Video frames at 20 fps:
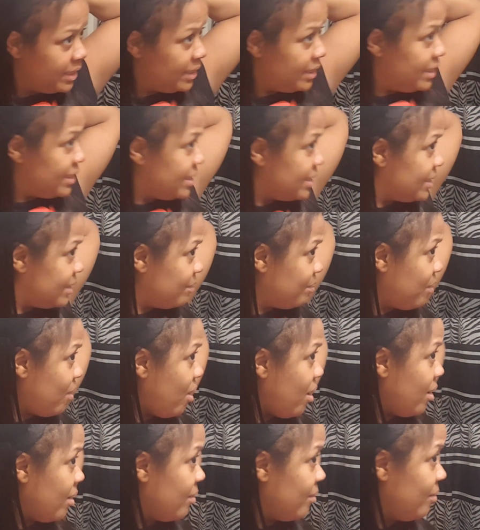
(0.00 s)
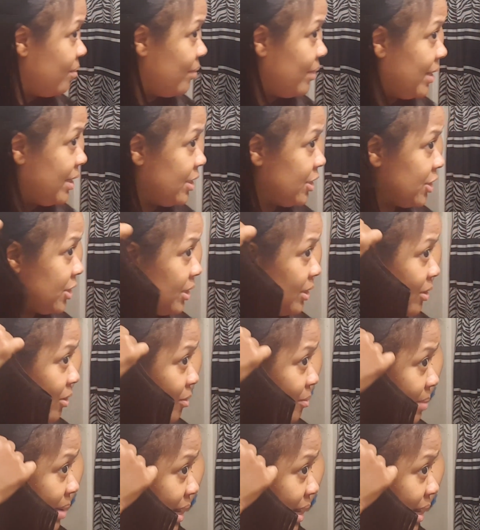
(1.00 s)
This is the part where it should go